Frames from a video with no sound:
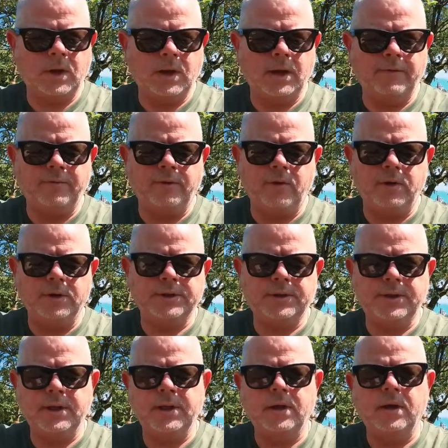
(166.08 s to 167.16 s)
I've
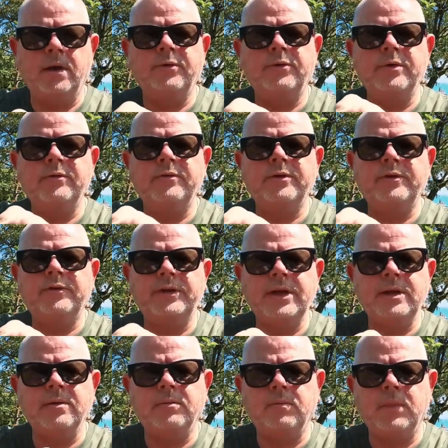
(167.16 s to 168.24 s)
lost the
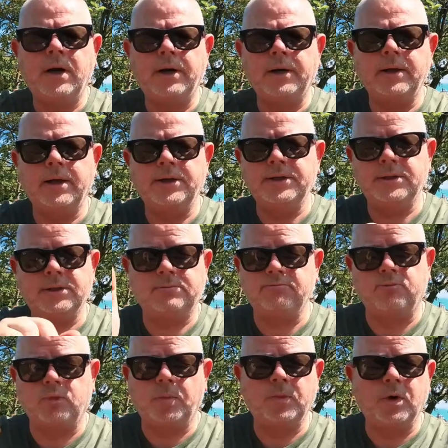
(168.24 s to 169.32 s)
115 mark. It's just
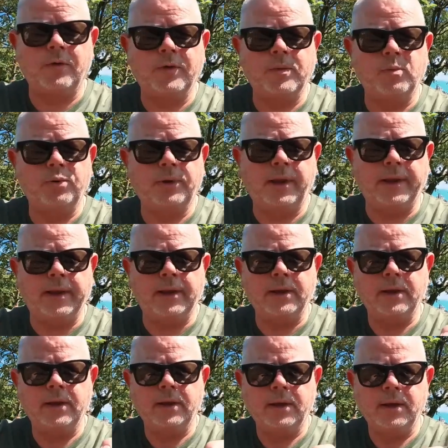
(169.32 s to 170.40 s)
rubbed off completely.
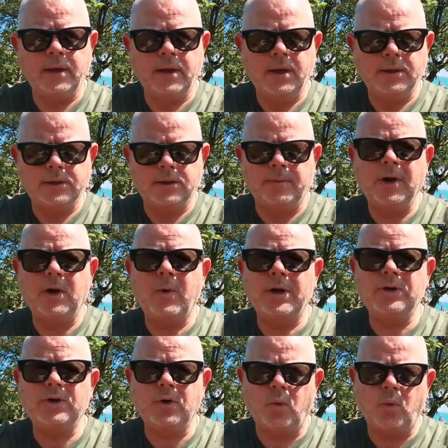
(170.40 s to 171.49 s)
So I'm not
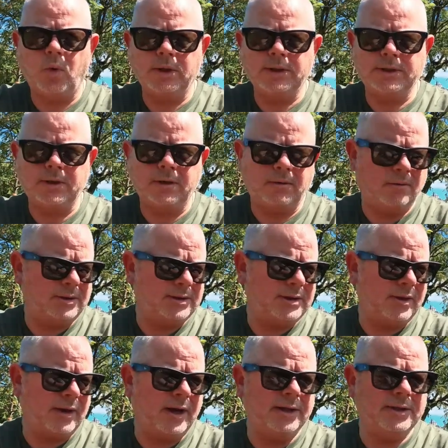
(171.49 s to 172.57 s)
quite sure what's
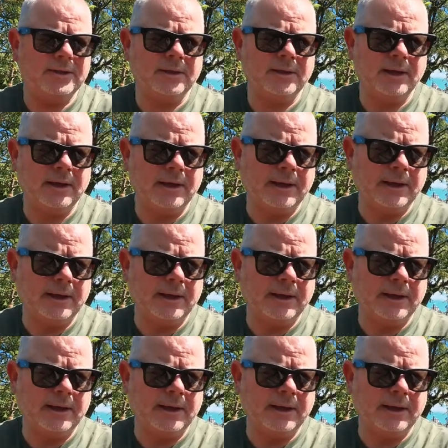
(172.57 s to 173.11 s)
caused that,